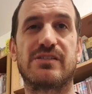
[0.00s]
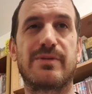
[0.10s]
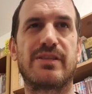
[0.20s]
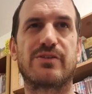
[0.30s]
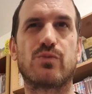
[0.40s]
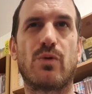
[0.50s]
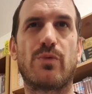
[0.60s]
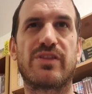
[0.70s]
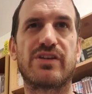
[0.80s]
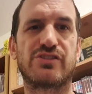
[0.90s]
I mean, there's one
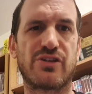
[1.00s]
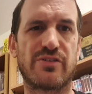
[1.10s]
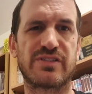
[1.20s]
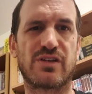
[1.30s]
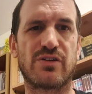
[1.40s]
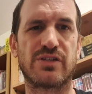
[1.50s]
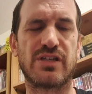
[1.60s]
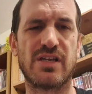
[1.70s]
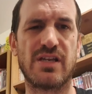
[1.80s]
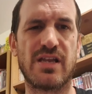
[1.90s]
with a Charizard,
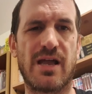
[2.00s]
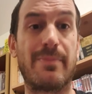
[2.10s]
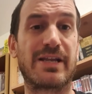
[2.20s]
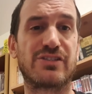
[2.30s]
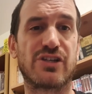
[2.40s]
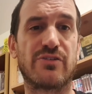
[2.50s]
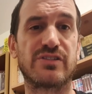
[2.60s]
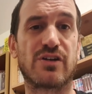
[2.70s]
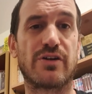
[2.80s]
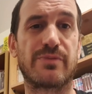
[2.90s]
a Mega
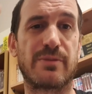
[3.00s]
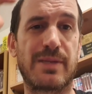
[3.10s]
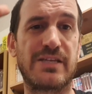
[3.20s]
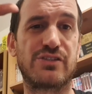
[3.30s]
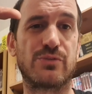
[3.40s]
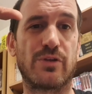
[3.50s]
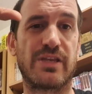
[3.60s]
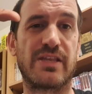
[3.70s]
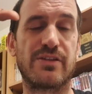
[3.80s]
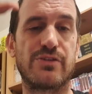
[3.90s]
Charizard with a Pikachu on
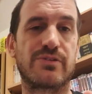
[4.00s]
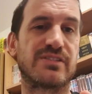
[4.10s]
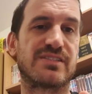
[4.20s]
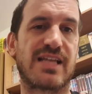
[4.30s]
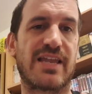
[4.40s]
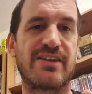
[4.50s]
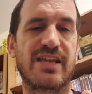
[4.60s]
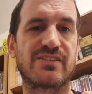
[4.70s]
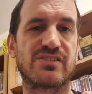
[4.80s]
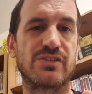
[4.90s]
it that you can stand
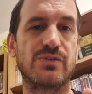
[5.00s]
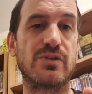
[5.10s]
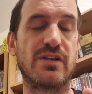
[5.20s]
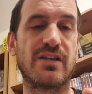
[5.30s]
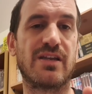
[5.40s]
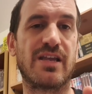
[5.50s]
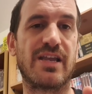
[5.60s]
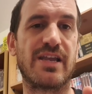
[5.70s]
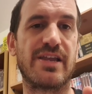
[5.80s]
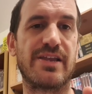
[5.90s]
next to
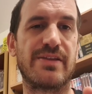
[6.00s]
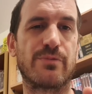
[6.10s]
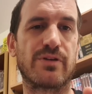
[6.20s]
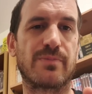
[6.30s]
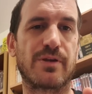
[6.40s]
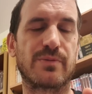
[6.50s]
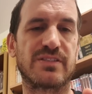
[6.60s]
in one of the Pokemon's